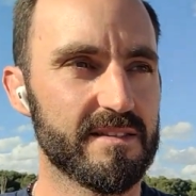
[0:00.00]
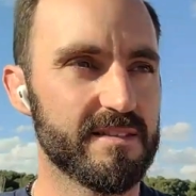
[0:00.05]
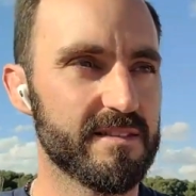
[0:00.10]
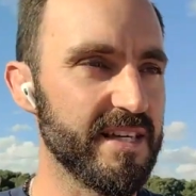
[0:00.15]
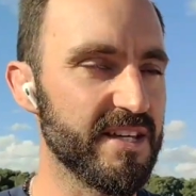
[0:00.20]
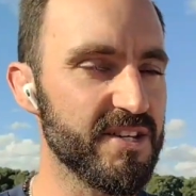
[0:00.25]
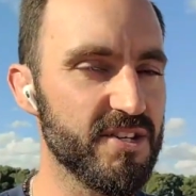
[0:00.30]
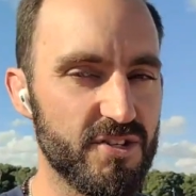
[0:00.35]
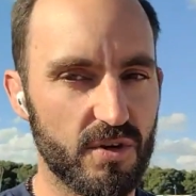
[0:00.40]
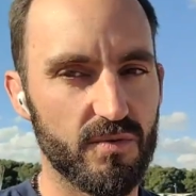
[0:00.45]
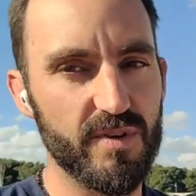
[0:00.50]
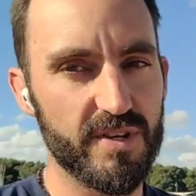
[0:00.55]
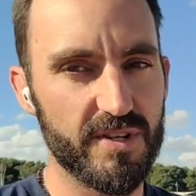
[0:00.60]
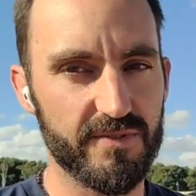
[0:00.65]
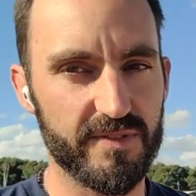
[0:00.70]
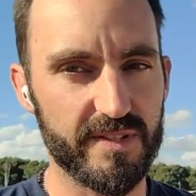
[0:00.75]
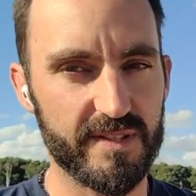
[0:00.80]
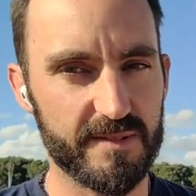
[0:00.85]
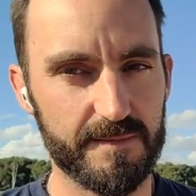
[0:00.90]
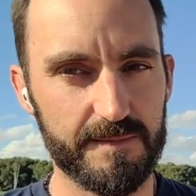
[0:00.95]
then you don't want to
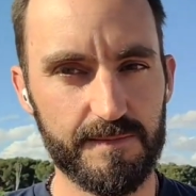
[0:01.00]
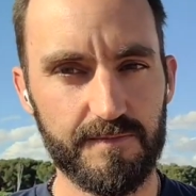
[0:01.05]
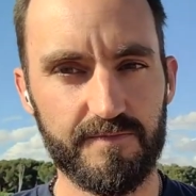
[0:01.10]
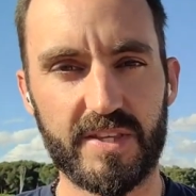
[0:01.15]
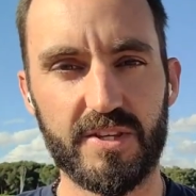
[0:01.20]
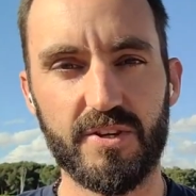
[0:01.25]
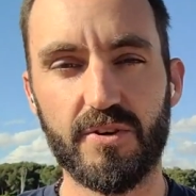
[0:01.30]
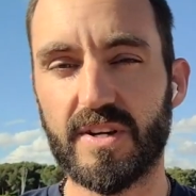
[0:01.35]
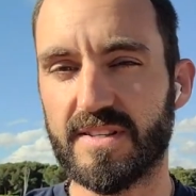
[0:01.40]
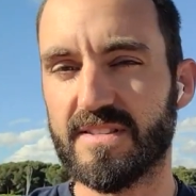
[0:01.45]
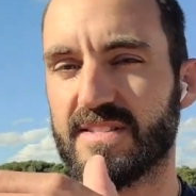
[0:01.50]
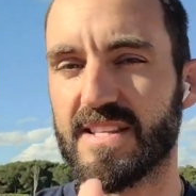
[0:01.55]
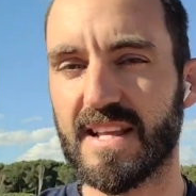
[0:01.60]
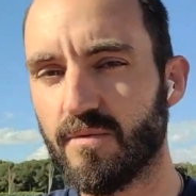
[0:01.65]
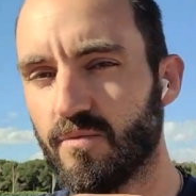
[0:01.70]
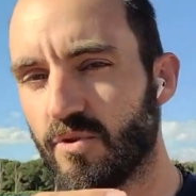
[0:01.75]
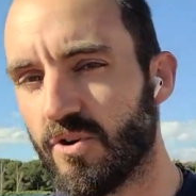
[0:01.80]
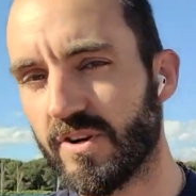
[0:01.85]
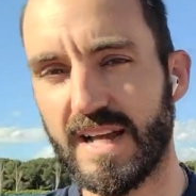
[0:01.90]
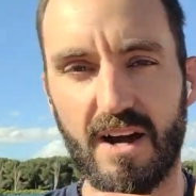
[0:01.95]
do this. You can still
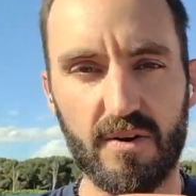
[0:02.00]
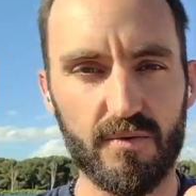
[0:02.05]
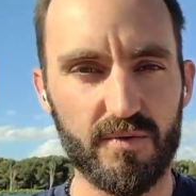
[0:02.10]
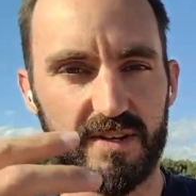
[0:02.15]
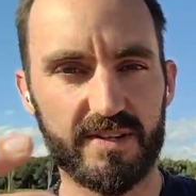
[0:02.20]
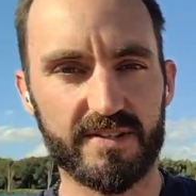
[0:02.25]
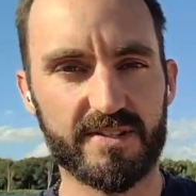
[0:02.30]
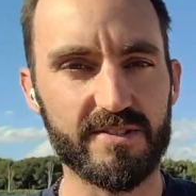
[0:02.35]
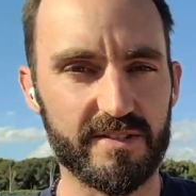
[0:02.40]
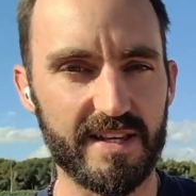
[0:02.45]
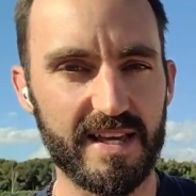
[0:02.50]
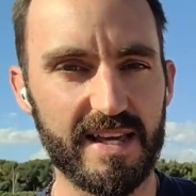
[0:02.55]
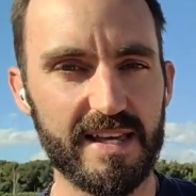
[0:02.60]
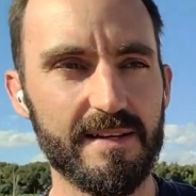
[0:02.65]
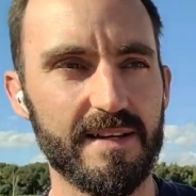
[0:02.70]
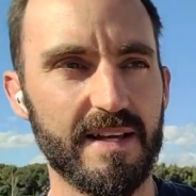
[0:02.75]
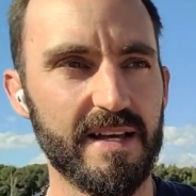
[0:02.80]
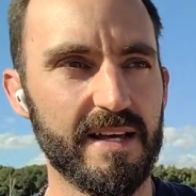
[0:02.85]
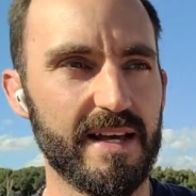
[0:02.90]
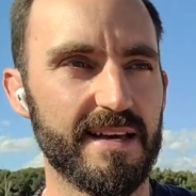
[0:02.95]
work out with us today
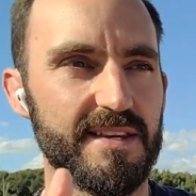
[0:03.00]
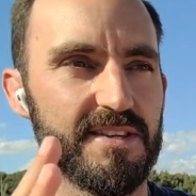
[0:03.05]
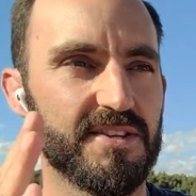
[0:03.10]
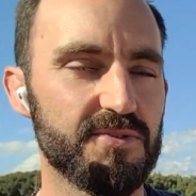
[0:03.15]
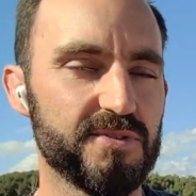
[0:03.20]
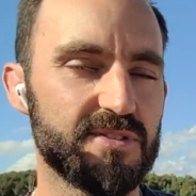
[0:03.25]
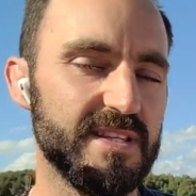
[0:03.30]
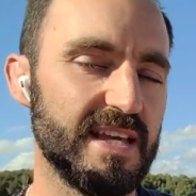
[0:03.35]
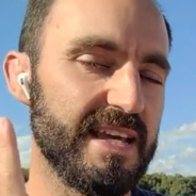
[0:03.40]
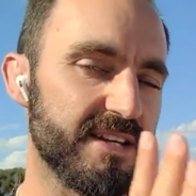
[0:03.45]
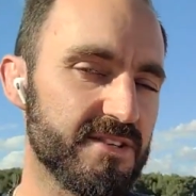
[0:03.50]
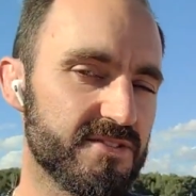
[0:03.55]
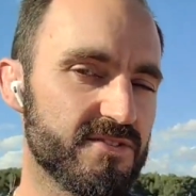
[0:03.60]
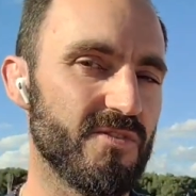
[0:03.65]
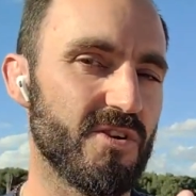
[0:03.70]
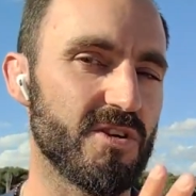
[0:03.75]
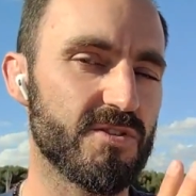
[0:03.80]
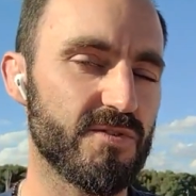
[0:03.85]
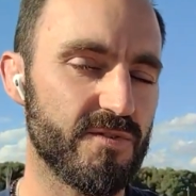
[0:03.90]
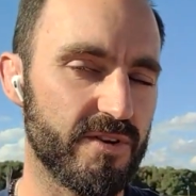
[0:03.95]
and use the
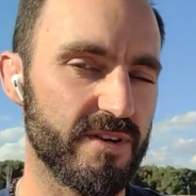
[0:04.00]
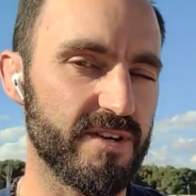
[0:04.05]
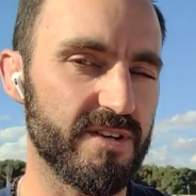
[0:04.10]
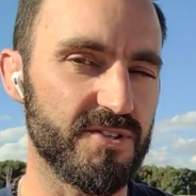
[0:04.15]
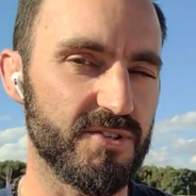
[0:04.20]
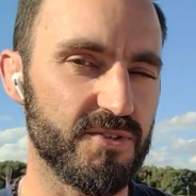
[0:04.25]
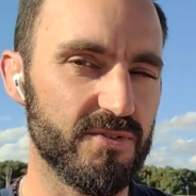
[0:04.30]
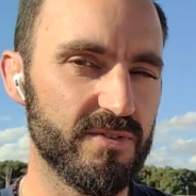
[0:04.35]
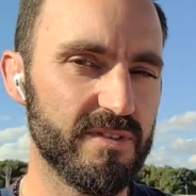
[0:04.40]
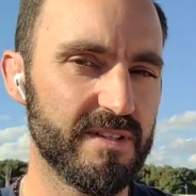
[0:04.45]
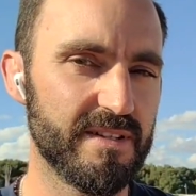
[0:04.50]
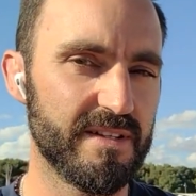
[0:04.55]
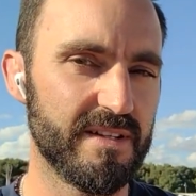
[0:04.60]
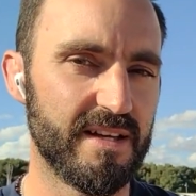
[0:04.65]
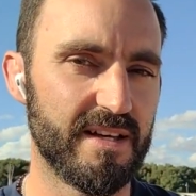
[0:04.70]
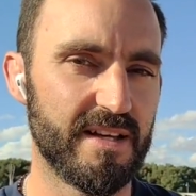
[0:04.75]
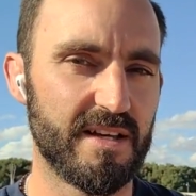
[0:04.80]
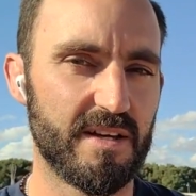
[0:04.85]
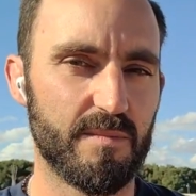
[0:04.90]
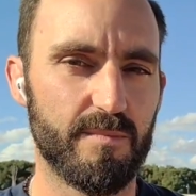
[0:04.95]
intervals we're going to do,
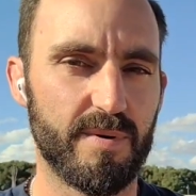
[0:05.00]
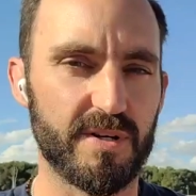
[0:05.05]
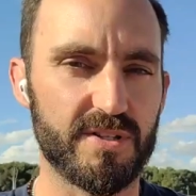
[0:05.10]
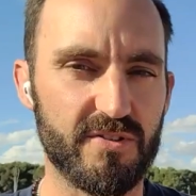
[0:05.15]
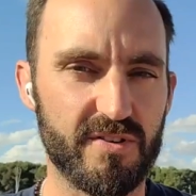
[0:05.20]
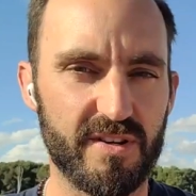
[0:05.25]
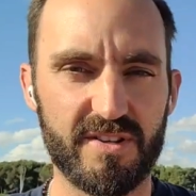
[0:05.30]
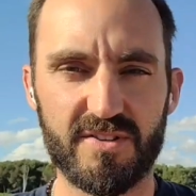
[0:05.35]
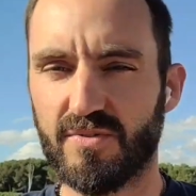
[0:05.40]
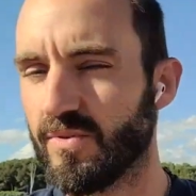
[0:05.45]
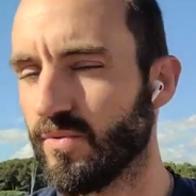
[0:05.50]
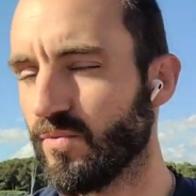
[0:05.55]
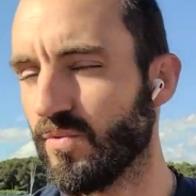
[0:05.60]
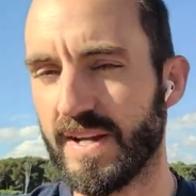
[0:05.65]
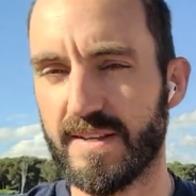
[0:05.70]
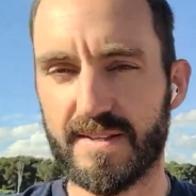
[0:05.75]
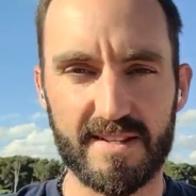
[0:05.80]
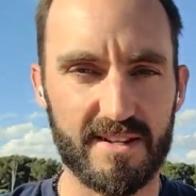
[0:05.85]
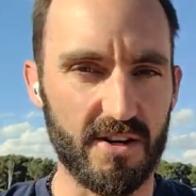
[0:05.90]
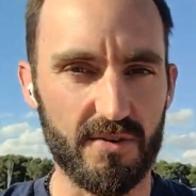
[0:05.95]
but you're going to do them
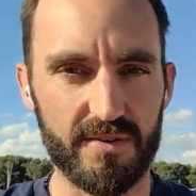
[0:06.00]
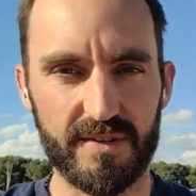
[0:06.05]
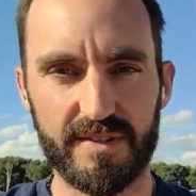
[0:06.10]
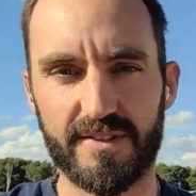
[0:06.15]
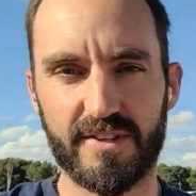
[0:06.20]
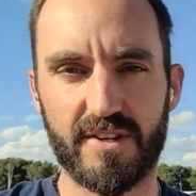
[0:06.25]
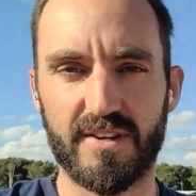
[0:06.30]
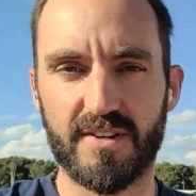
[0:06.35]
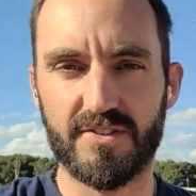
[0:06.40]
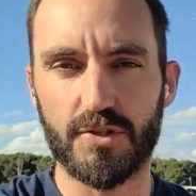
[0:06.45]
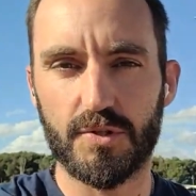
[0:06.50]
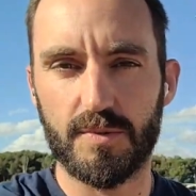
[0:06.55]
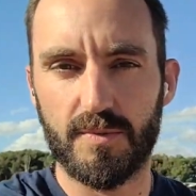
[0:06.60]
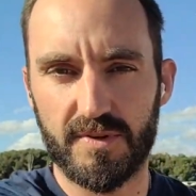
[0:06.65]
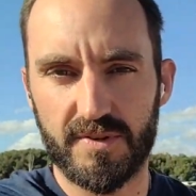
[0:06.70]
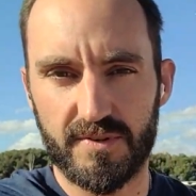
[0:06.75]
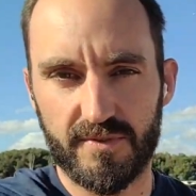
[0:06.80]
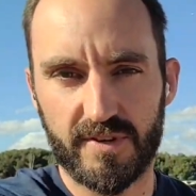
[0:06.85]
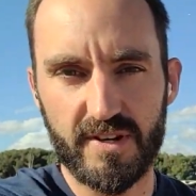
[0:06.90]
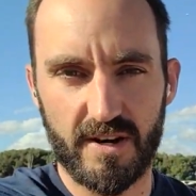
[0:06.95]
way slower. You're going to do them
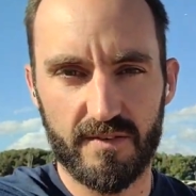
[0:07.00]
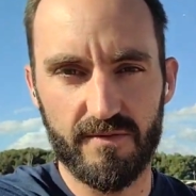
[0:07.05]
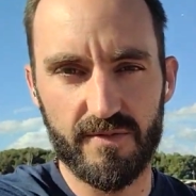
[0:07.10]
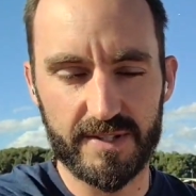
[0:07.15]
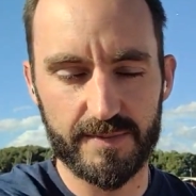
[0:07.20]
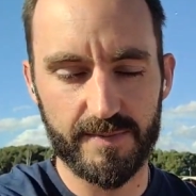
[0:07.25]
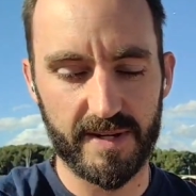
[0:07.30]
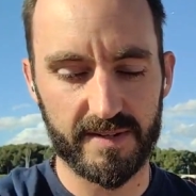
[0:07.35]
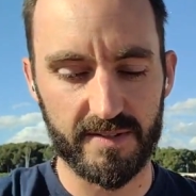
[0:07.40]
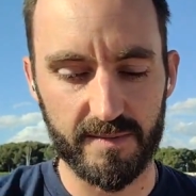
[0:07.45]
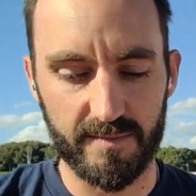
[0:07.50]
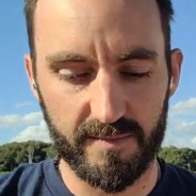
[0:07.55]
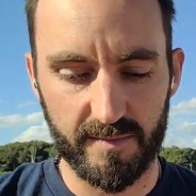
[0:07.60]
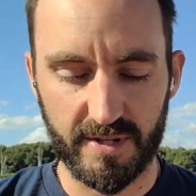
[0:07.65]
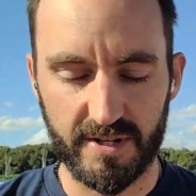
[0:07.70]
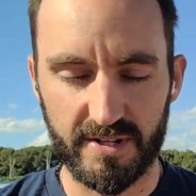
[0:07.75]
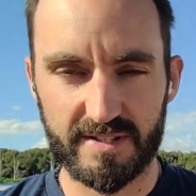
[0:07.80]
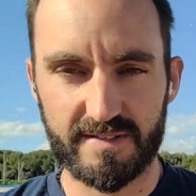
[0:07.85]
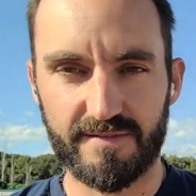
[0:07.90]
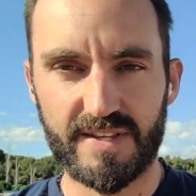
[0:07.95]
on the recovery spectrum,
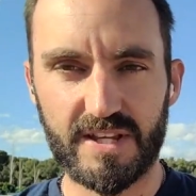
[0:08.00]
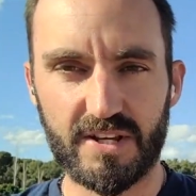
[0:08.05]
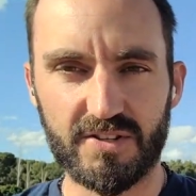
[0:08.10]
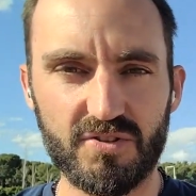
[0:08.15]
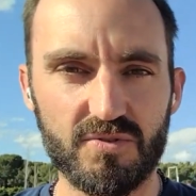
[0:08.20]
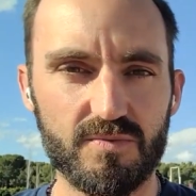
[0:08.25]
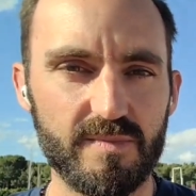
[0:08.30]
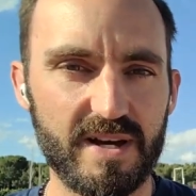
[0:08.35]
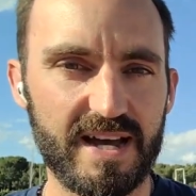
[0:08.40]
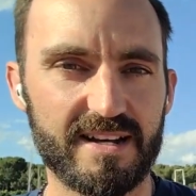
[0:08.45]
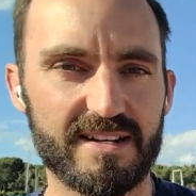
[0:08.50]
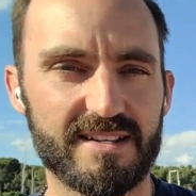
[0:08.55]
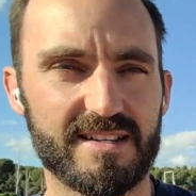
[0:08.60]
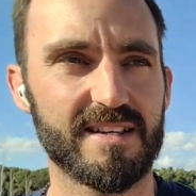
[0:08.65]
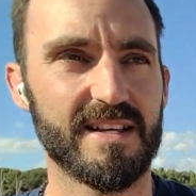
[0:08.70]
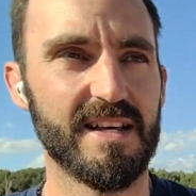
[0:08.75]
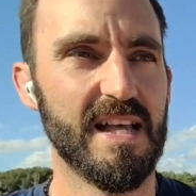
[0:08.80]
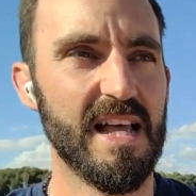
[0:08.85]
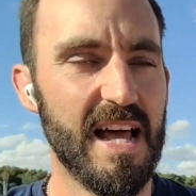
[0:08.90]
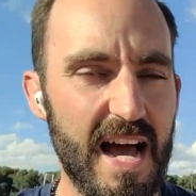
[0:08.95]
because VO2
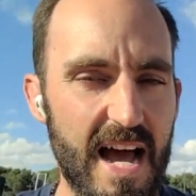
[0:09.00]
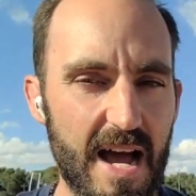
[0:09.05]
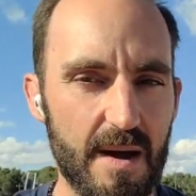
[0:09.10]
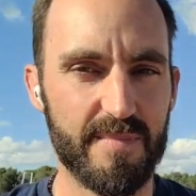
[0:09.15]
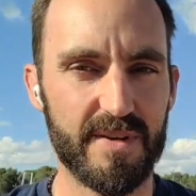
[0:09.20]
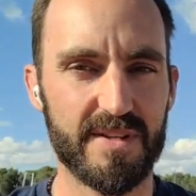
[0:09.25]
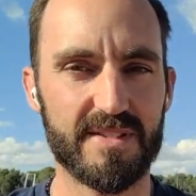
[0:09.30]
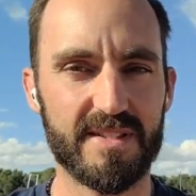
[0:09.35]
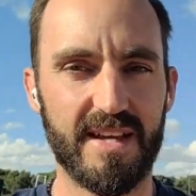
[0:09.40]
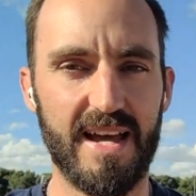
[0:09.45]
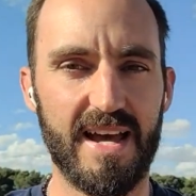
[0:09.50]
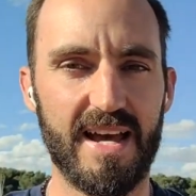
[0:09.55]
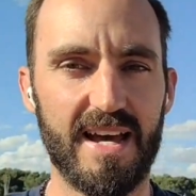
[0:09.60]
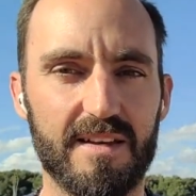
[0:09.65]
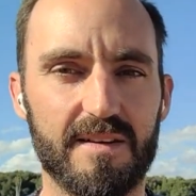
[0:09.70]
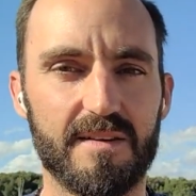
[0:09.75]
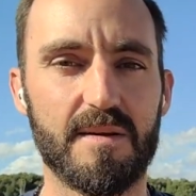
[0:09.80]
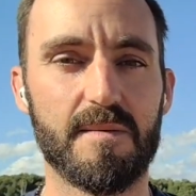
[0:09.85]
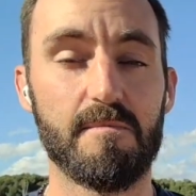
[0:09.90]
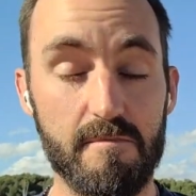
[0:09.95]
max happens
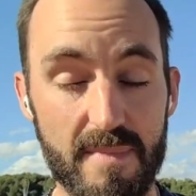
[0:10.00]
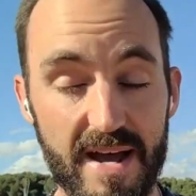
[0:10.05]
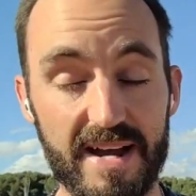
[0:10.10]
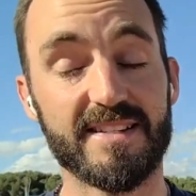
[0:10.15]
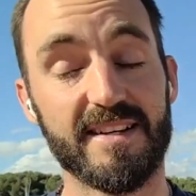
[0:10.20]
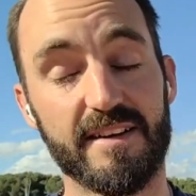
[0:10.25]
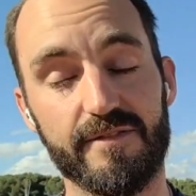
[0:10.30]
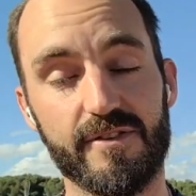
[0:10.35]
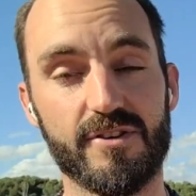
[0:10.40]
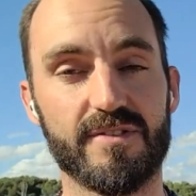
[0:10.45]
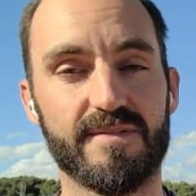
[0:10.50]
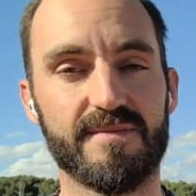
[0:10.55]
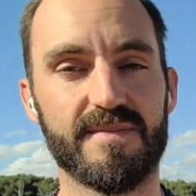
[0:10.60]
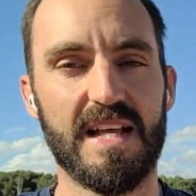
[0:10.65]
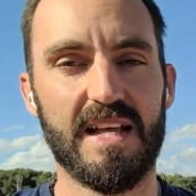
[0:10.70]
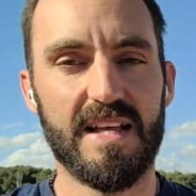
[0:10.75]
at max effort.